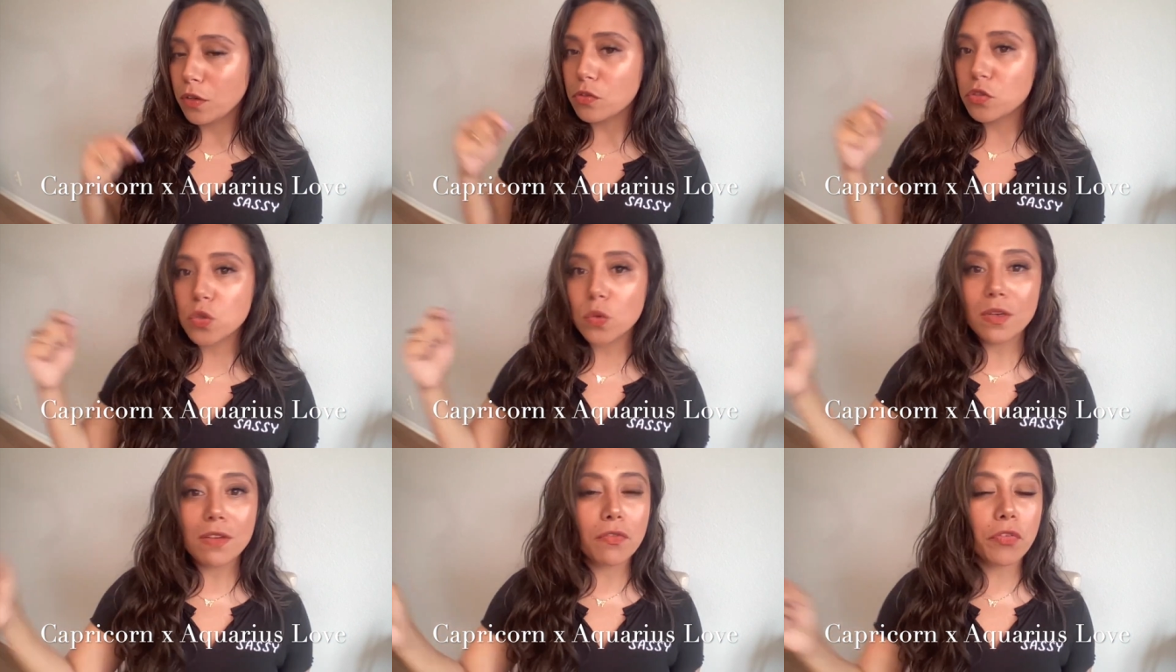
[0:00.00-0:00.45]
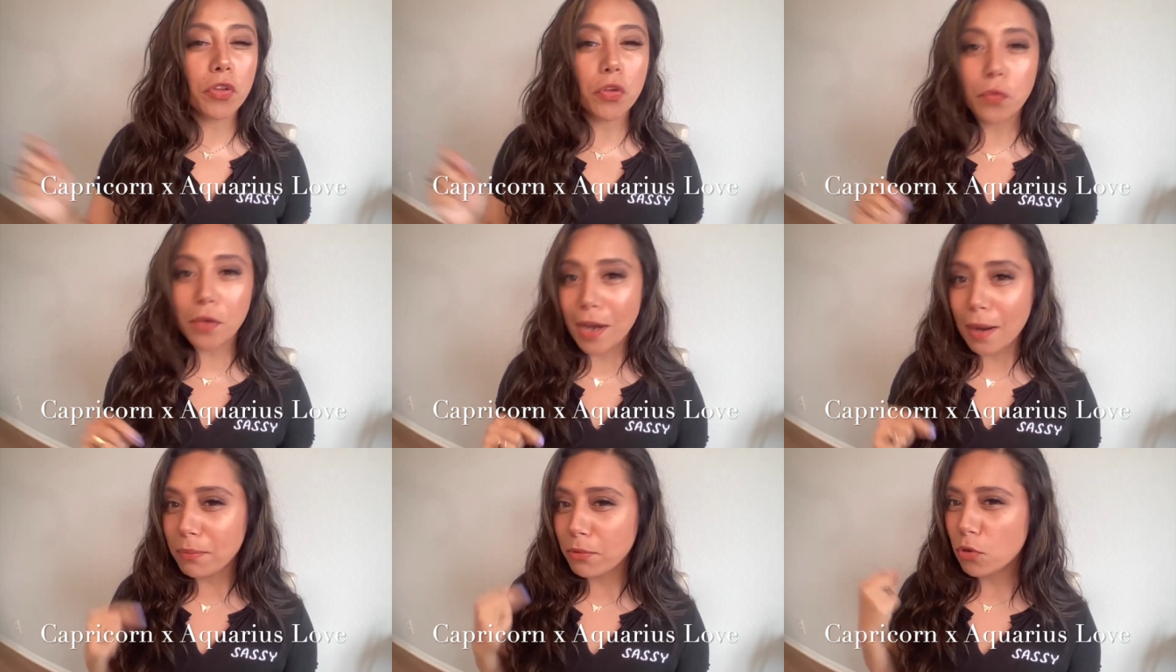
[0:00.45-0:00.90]
So even though
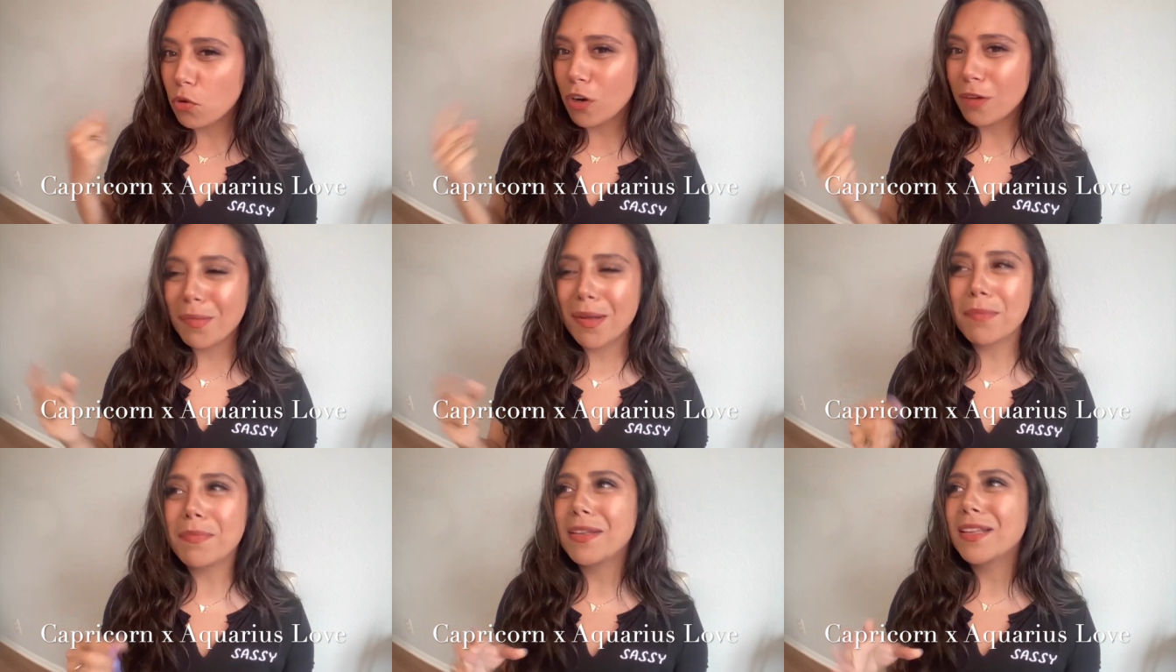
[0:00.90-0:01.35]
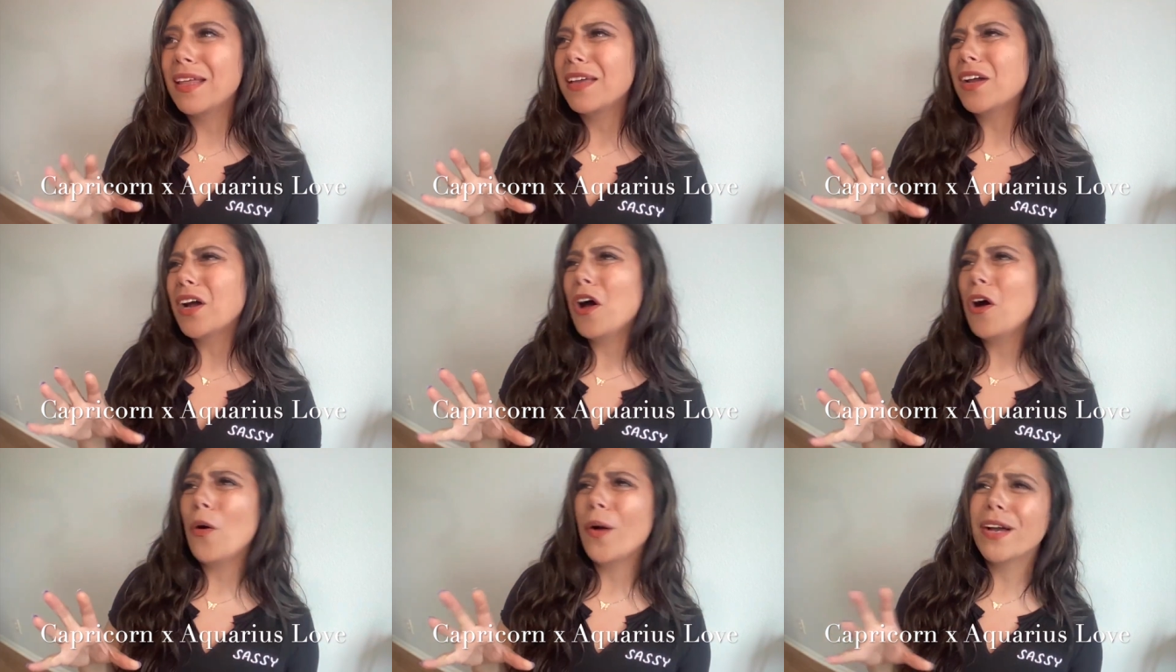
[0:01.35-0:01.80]
Capricorn might be like,
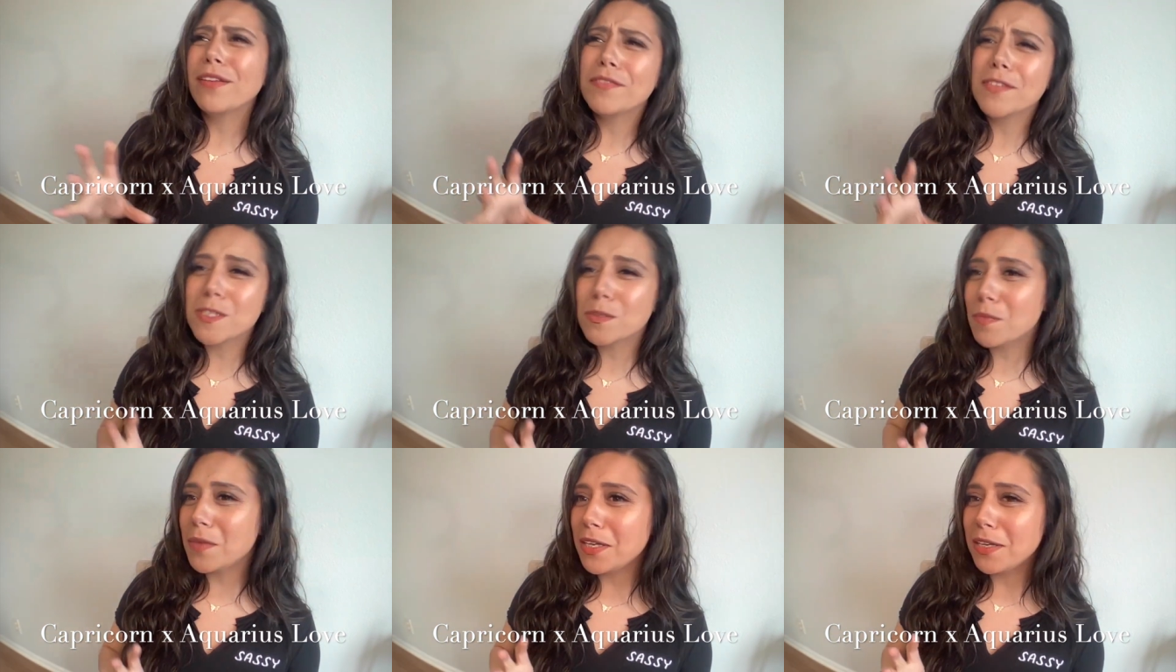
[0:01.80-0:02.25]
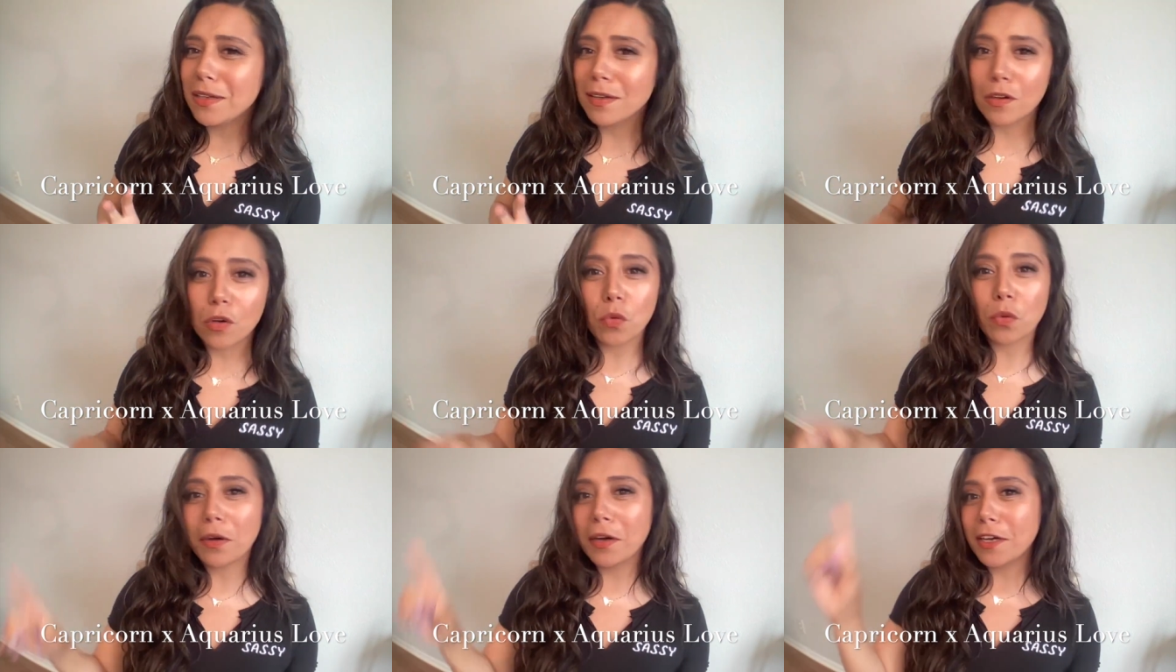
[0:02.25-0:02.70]
oh, I have this meeting,
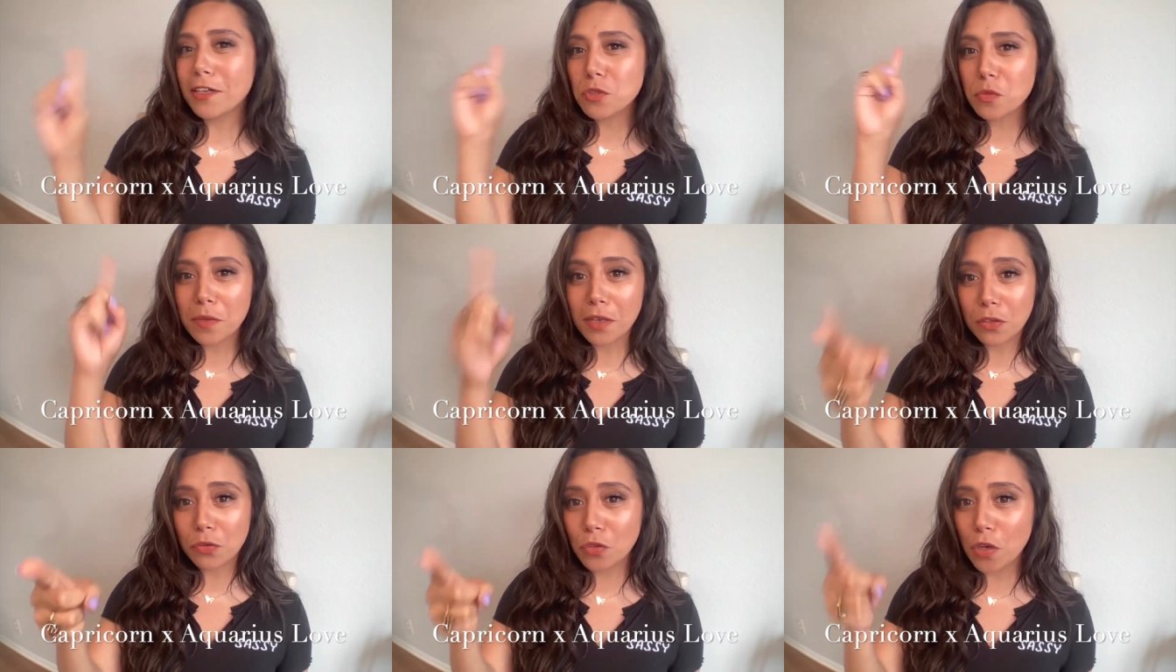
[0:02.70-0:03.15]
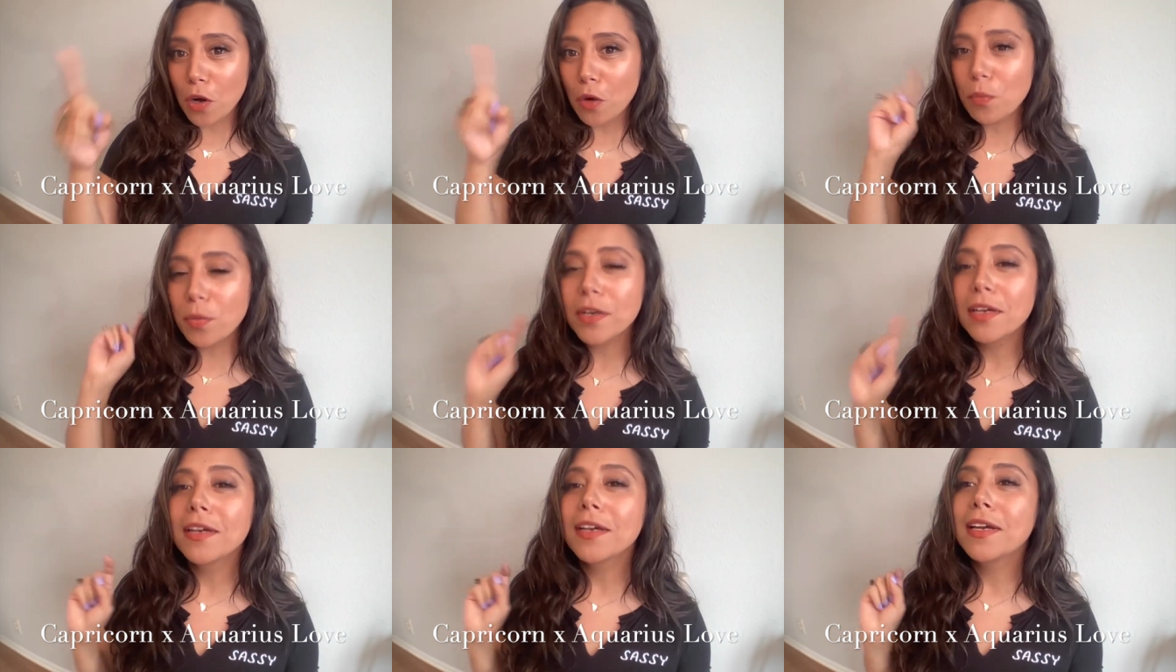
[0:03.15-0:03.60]
Aquarius will be like, nope,